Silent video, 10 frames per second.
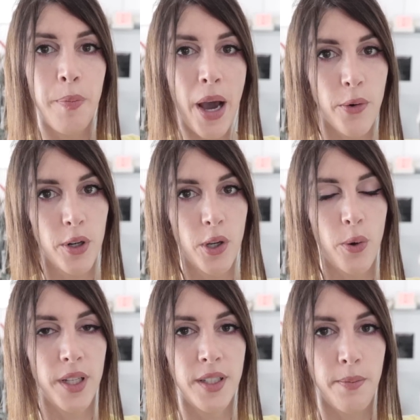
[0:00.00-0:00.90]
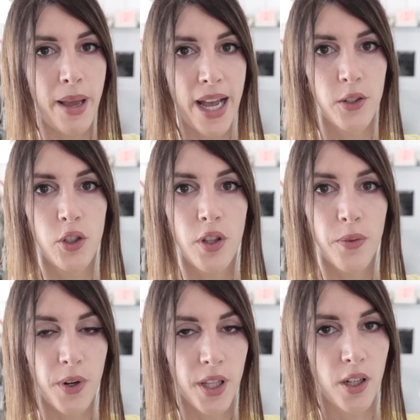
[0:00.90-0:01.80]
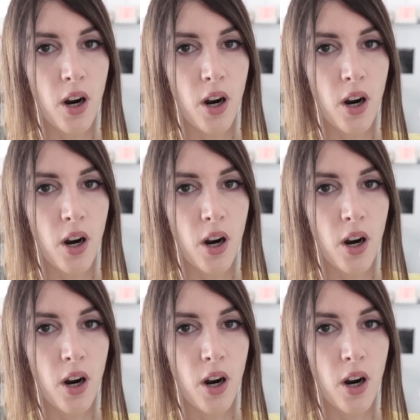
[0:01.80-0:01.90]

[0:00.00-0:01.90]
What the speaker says: powder coated to match the front of